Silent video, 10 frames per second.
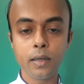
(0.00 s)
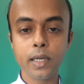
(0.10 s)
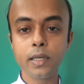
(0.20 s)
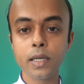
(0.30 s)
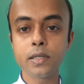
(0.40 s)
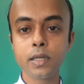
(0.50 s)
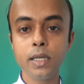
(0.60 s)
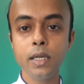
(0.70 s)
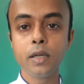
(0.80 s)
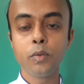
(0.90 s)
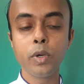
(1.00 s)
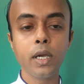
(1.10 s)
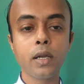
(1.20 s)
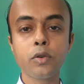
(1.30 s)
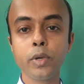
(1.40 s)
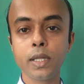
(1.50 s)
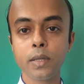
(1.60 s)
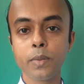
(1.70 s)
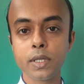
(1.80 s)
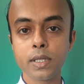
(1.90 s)
industry, we are doing the
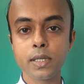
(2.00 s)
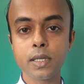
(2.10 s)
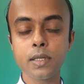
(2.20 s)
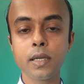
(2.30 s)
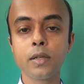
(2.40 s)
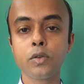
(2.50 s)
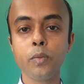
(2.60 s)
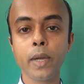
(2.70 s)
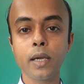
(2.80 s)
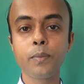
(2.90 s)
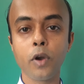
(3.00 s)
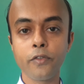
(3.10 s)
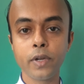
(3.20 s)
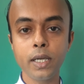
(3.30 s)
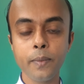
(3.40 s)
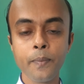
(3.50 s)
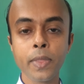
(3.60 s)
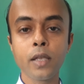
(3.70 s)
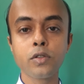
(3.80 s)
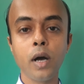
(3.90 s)
businesses to make profit.
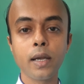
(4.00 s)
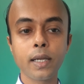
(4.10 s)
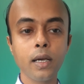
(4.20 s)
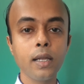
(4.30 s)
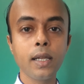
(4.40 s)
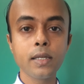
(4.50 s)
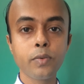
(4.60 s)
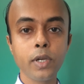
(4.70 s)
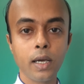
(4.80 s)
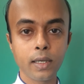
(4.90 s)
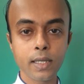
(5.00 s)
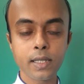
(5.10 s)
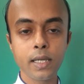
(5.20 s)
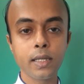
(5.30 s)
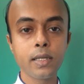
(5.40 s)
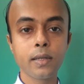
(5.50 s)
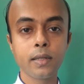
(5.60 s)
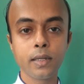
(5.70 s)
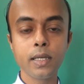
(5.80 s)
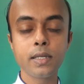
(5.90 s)
So until unless we understand
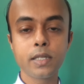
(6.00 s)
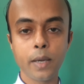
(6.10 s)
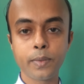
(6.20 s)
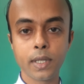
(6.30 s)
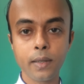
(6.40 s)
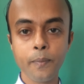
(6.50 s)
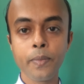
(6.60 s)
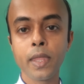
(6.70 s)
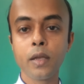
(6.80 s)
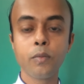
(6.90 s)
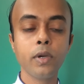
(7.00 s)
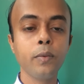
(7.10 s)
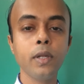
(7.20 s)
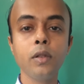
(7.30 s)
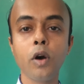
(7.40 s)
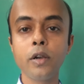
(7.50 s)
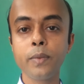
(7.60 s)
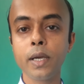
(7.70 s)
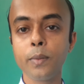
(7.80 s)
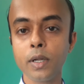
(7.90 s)
this chapter, we will not
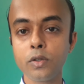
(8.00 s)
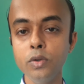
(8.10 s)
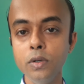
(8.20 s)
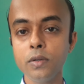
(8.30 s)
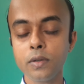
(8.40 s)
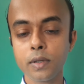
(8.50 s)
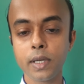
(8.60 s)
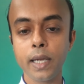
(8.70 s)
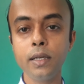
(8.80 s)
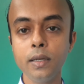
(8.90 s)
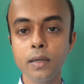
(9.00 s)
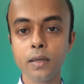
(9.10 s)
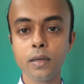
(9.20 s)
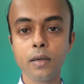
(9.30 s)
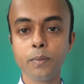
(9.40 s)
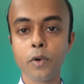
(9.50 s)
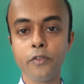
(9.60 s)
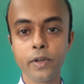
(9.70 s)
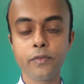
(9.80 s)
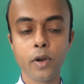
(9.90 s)
be able to gain
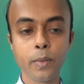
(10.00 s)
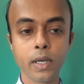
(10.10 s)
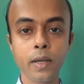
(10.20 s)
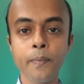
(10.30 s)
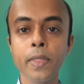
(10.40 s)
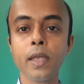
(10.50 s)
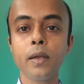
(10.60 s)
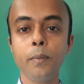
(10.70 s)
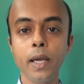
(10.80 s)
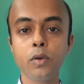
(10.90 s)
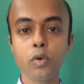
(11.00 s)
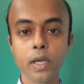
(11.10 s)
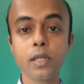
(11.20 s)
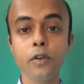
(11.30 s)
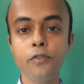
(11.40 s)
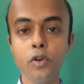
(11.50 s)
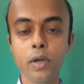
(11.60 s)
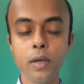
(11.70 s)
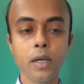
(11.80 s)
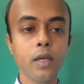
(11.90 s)
profit from it by cooking the food.
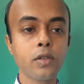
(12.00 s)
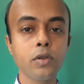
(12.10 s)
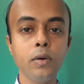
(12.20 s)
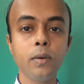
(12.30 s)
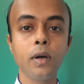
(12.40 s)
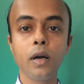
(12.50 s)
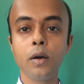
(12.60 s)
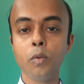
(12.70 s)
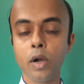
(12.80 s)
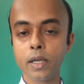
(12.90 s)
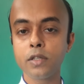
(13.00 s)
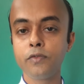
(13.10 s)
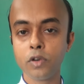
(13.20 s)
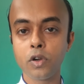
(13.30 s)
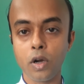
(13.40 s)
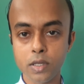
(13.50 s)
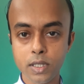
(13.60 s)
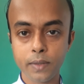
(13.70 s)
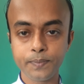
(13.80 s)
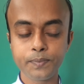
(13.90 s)
So what is food cost?